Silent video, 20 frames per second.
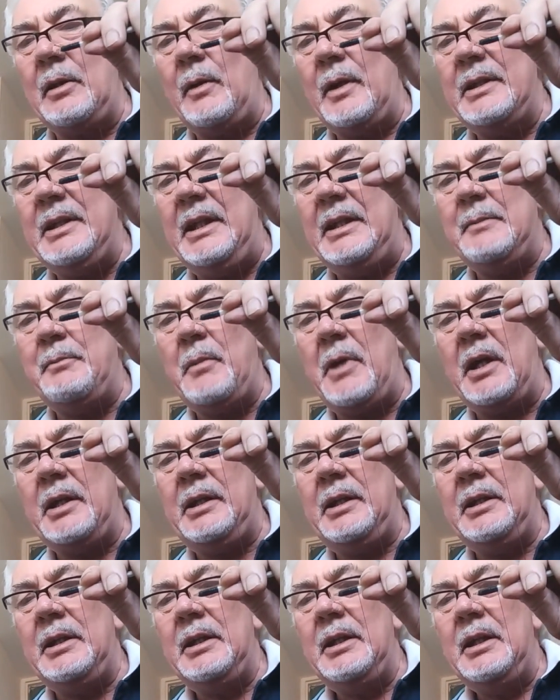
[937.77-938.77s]
now I need
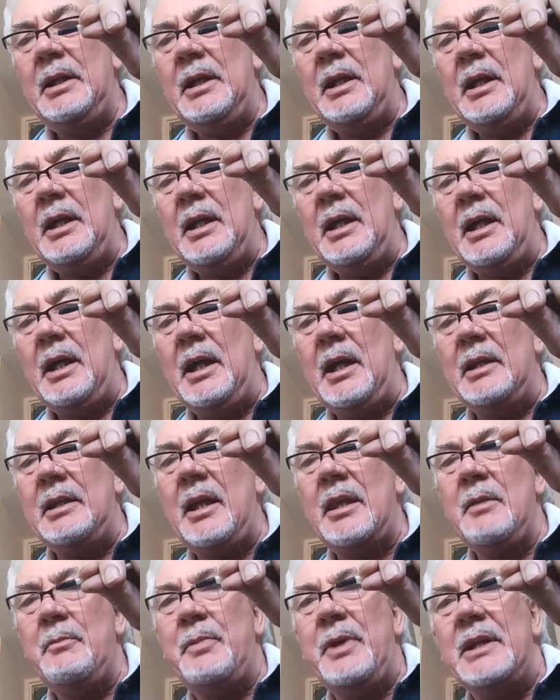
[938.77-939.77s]
my
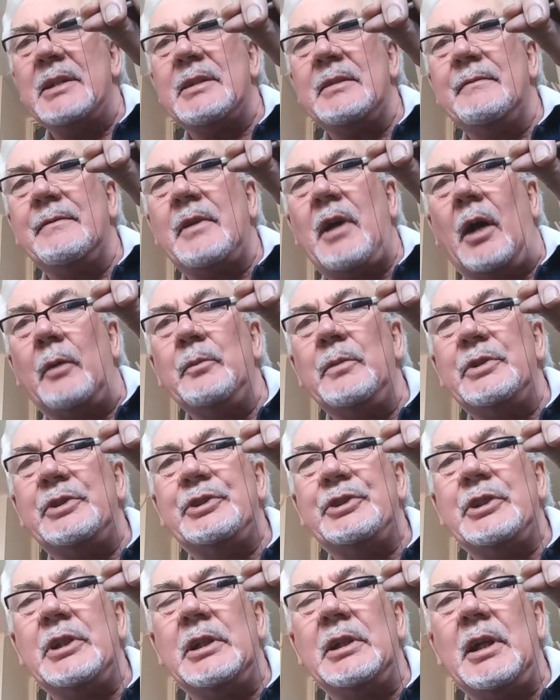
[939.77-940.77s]
another piece of cotton,
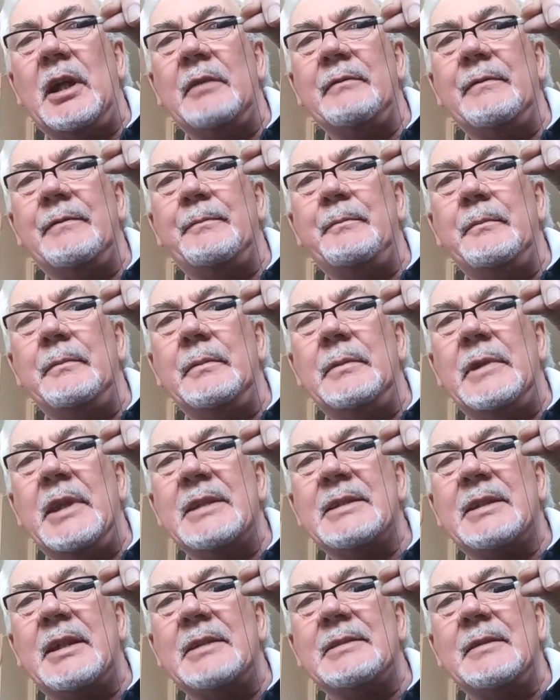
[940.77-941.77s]
which I've
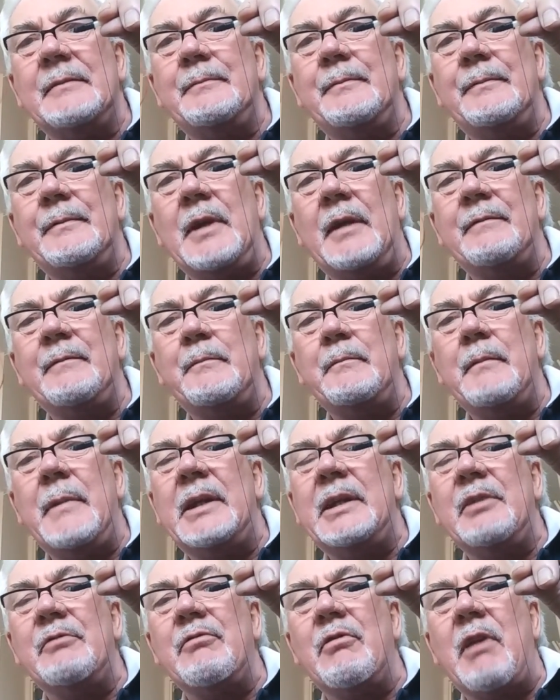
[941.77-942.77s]

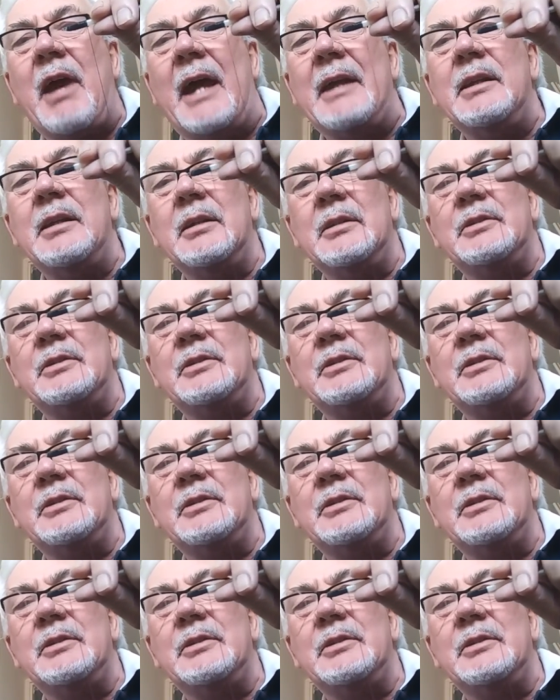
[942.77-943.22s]
made it red,